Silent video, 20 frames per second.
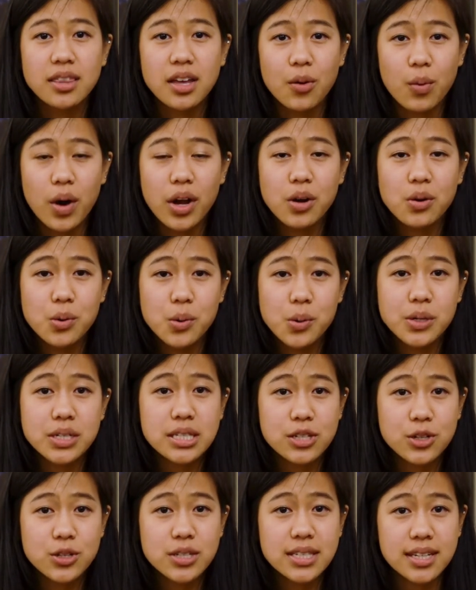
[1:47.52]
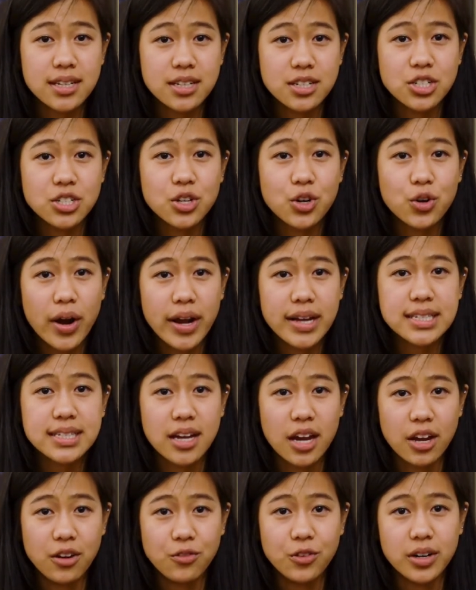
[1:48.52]
that while we were still sinners, Christ
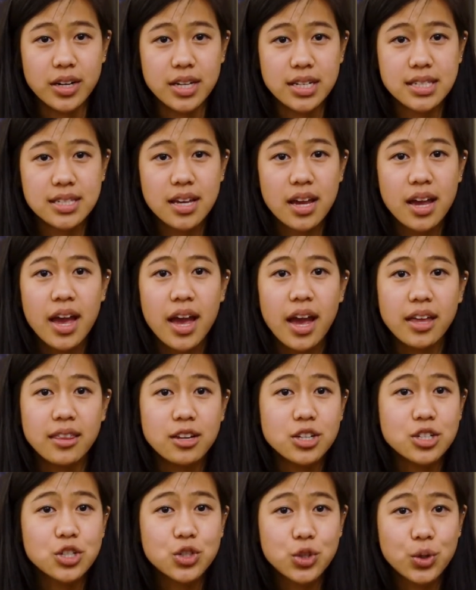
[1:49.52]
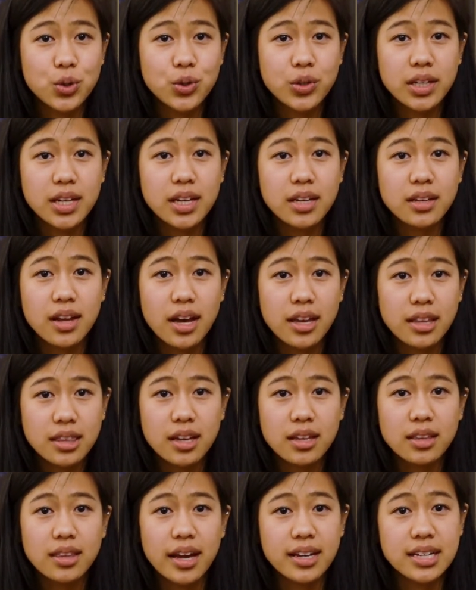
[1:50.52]
died for us. And there is truly
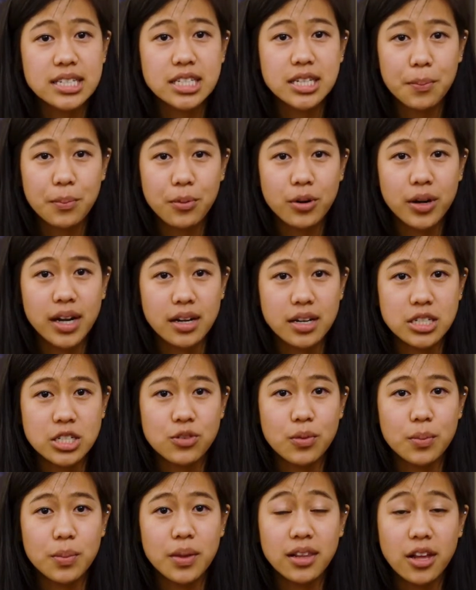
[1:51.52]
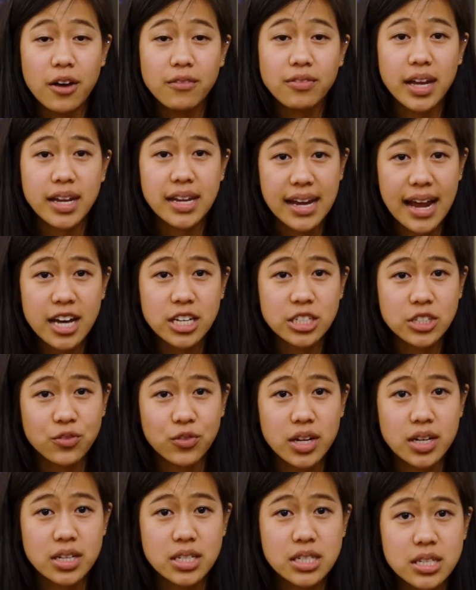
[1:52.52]
nothing that can separate us from the love that he has for
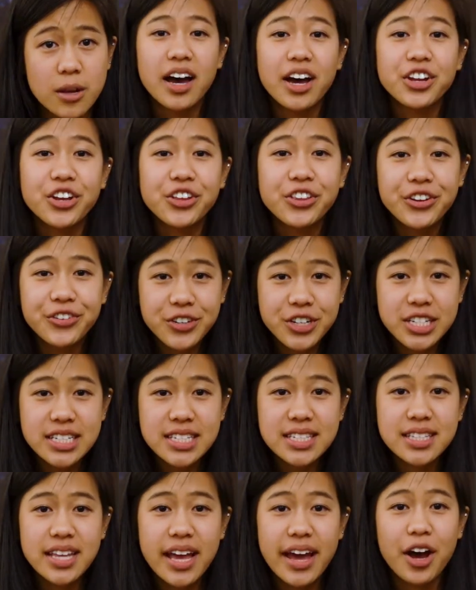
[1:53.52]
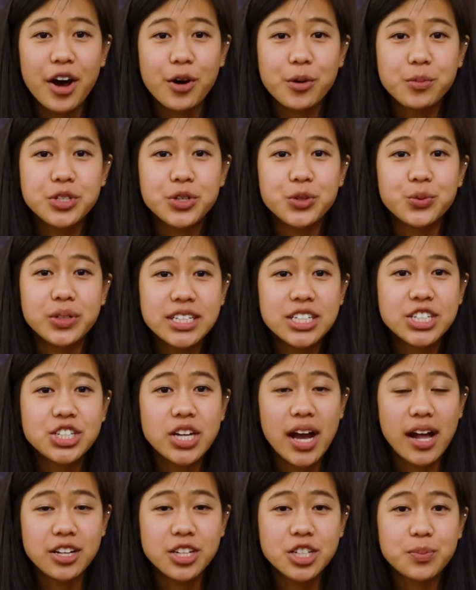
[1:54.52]
us. Another verse that helped to really
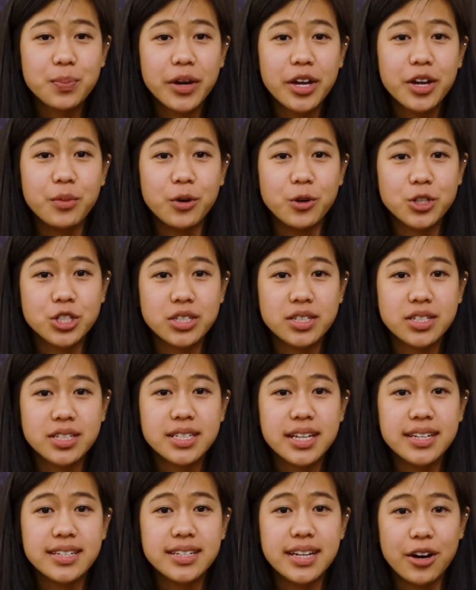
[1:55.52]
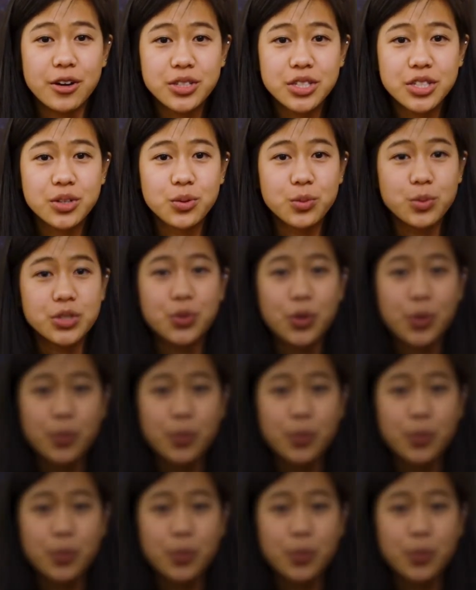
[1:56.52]
challenge my emotions and doubts was